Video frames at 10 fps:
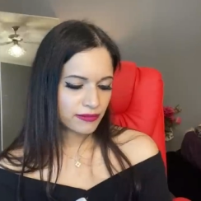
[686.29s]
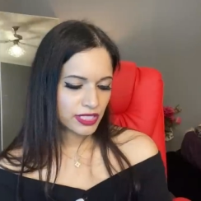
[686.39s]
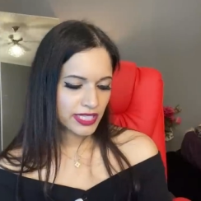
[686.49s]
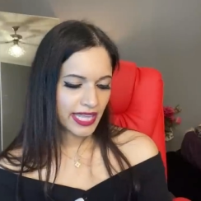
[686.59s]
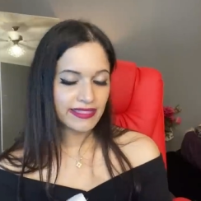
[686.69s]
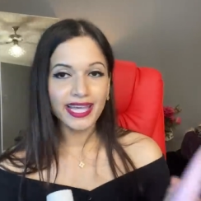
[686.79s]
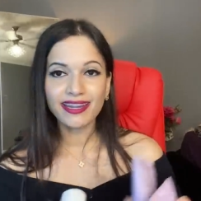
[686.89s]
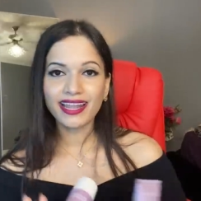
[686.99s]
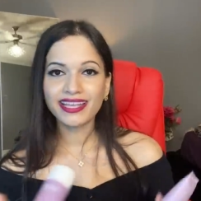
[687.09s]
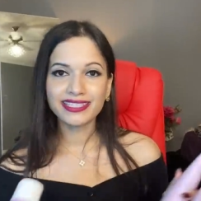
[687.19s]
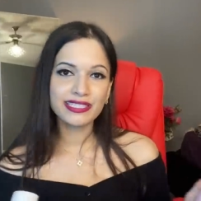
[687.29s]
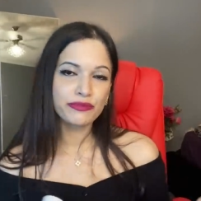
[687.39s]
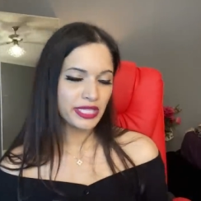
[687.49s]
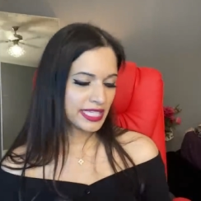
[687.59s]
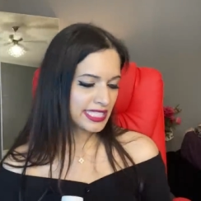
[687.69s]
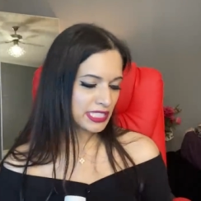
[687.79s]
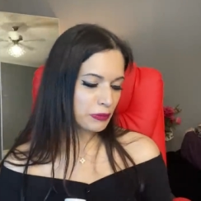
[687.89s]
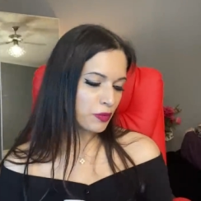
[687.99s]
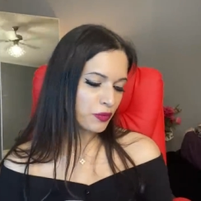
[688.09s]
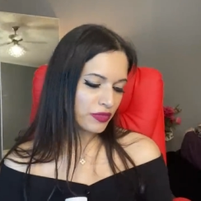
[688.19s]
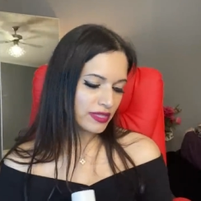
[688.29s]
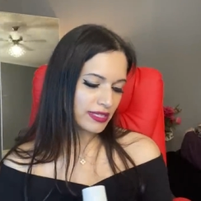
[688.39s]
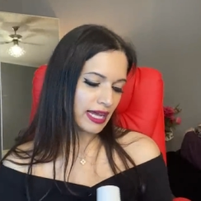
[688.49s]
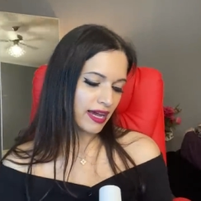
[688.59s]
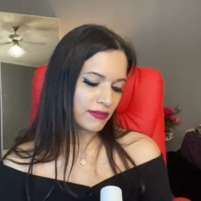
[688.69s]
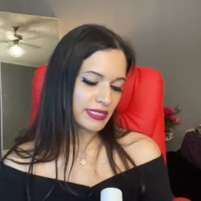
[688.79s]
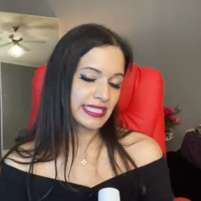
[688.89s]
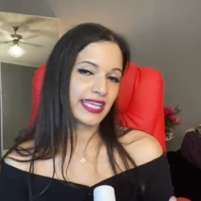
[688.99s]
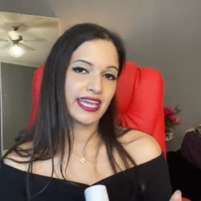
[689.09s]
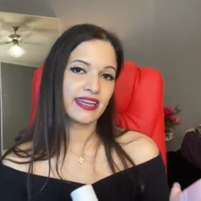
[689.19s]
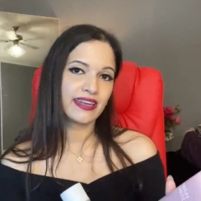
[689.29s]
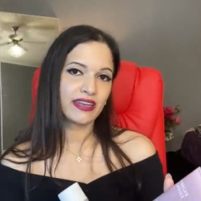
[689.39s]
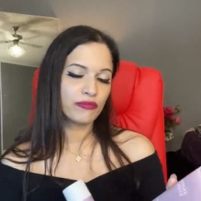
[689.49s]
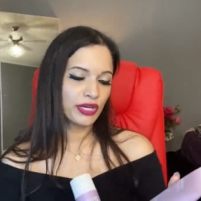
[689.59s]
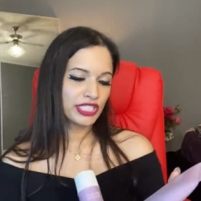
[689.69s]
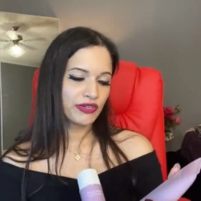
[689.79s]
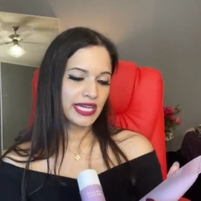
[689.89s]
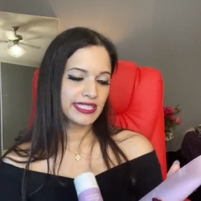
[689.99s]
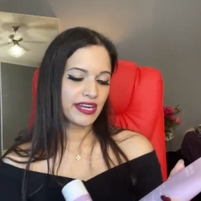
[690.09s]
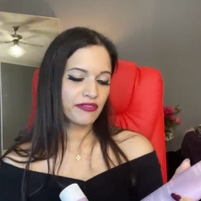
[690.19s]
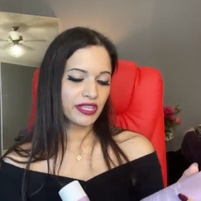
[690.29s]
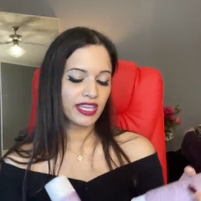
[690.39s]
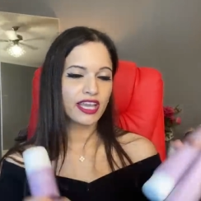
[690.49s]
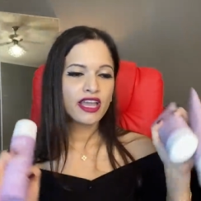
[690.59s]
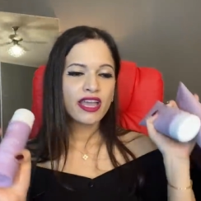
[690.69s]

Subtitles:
To get that like really smooth skin and moisturize and everything.